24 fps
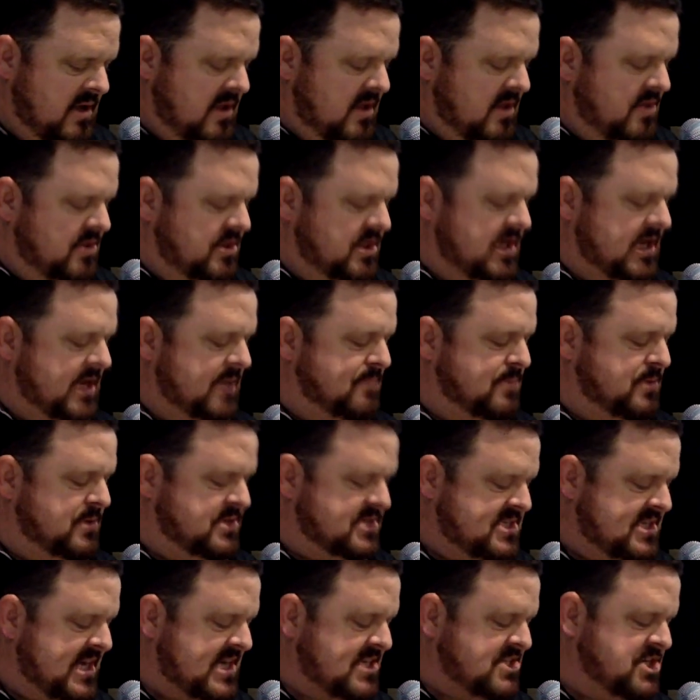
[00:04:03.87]
The
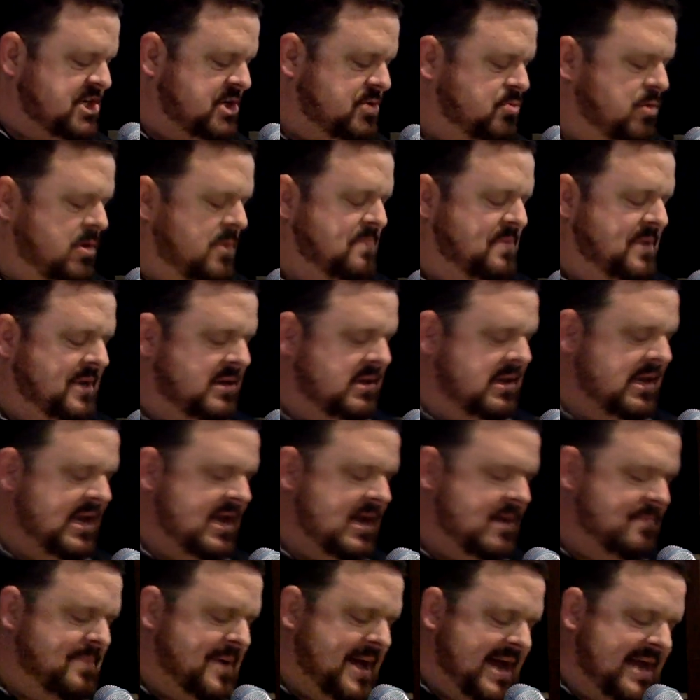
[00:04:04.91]
procession would be
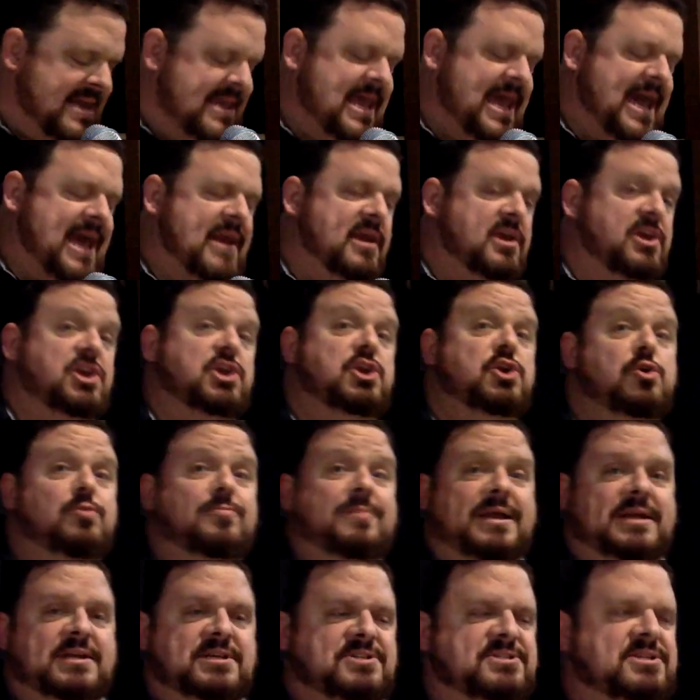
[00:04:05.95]
led by
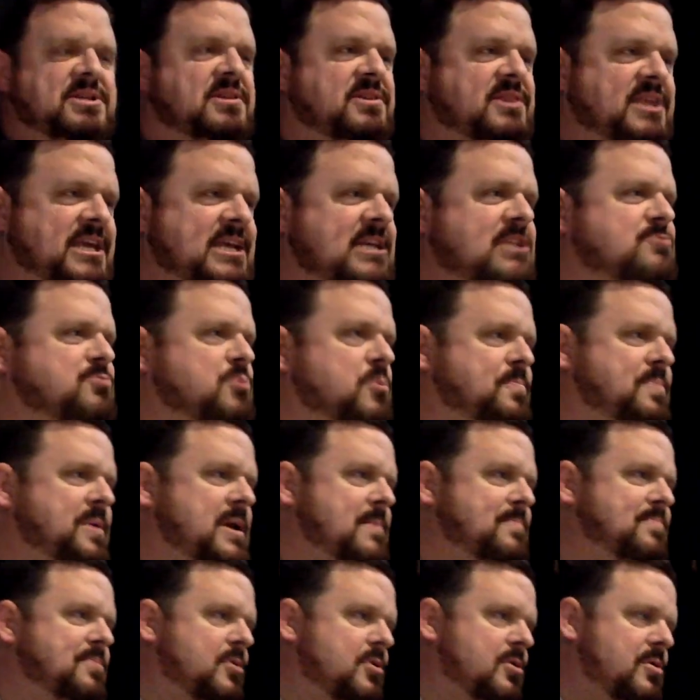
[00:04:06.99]
catechumens. These were
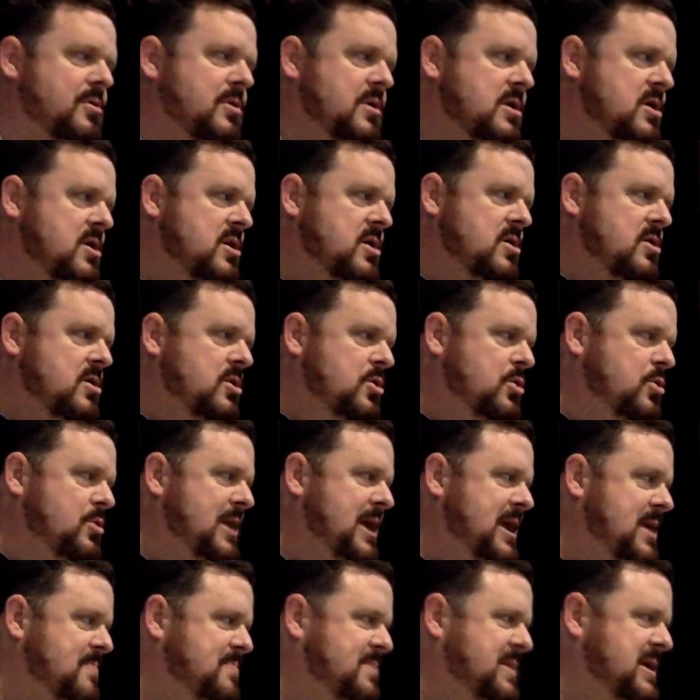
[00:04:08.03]
people who
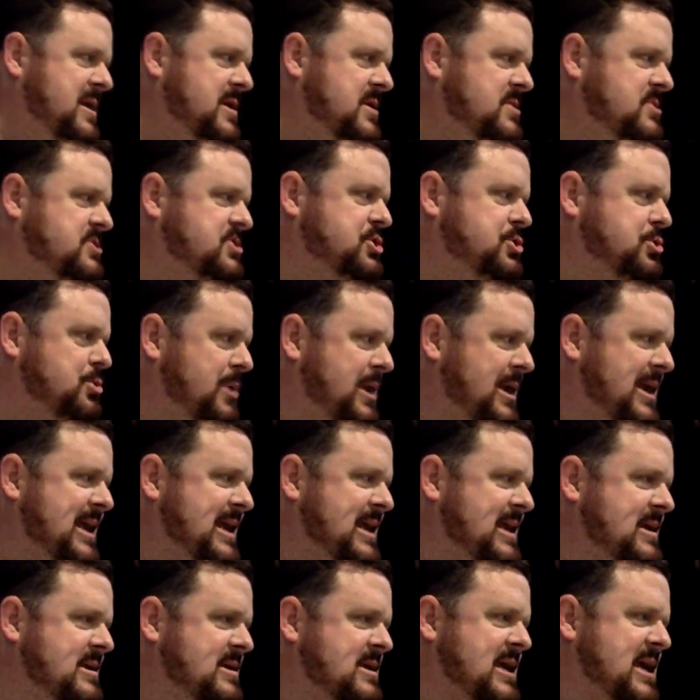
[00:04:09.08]
had been
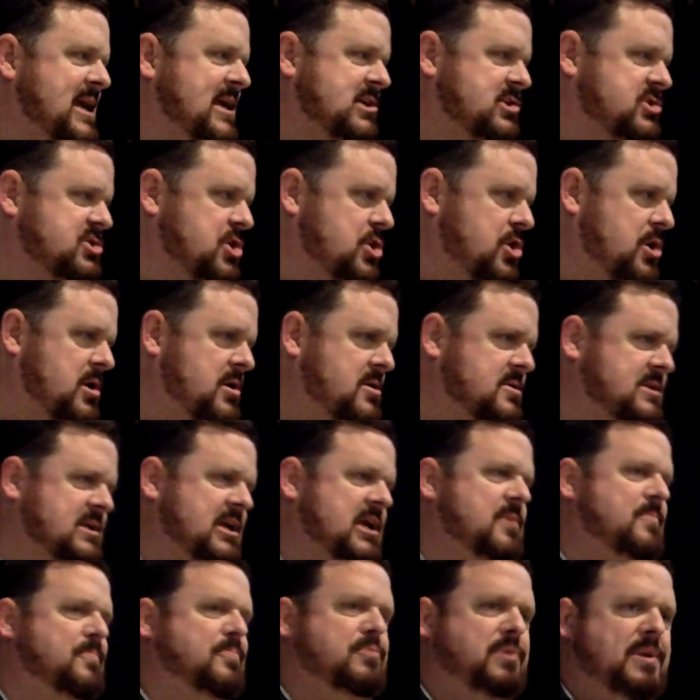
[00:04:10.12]
trained and taught
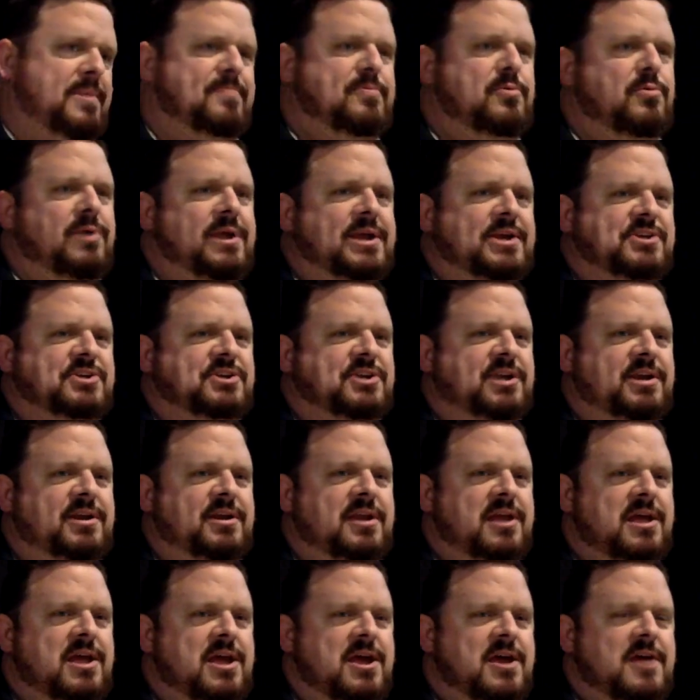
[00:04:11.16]
in preparation
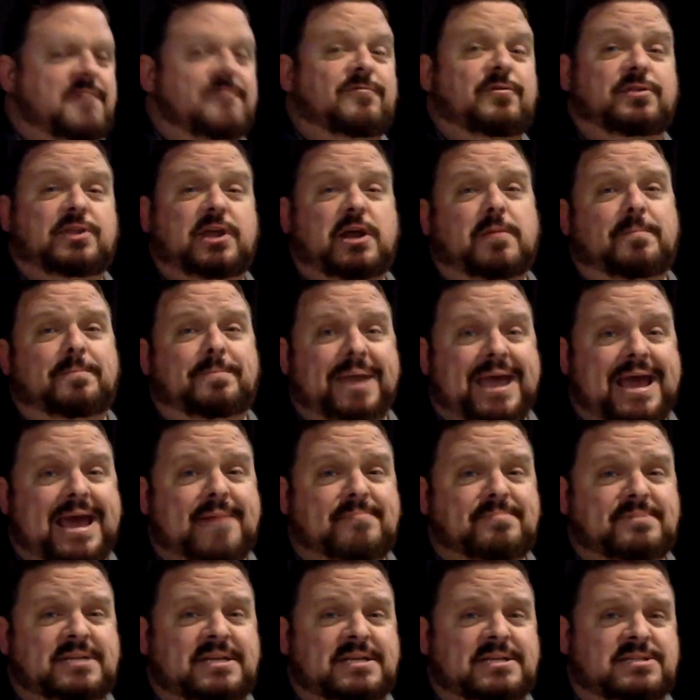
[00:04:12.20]
for their
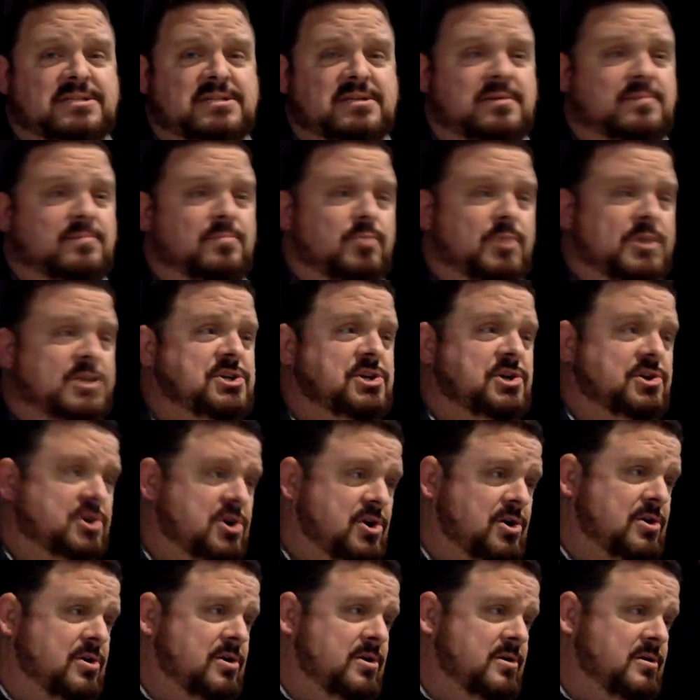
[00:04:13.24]
baptism, which
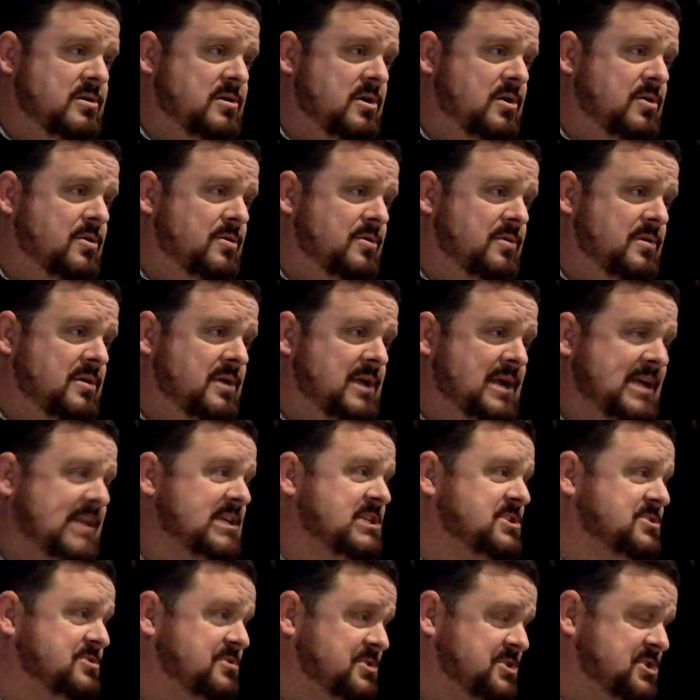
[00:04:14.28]
occurred on
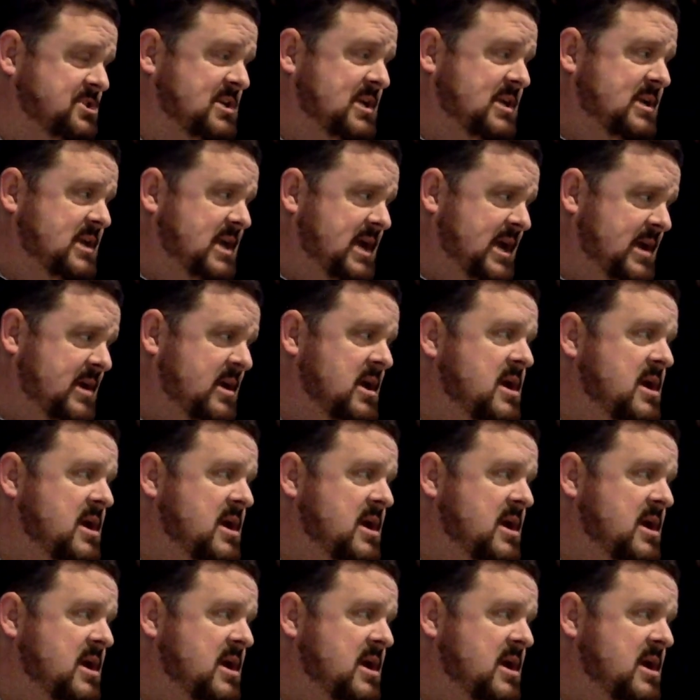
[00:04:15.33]
Easter Sunday.